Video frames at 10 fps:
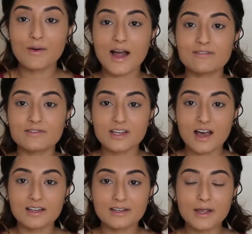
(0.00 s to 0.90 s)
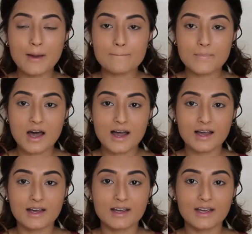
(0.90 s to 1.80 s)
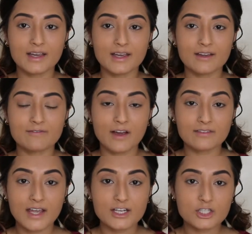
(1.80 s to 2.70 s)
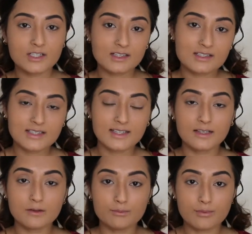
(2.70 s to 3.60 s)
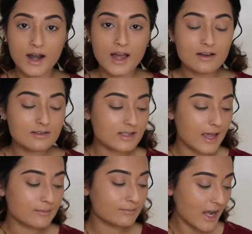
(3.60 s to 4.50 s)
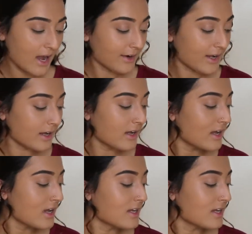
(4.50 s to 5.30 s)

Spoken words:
I've done my foundation, concealer, brows and powder.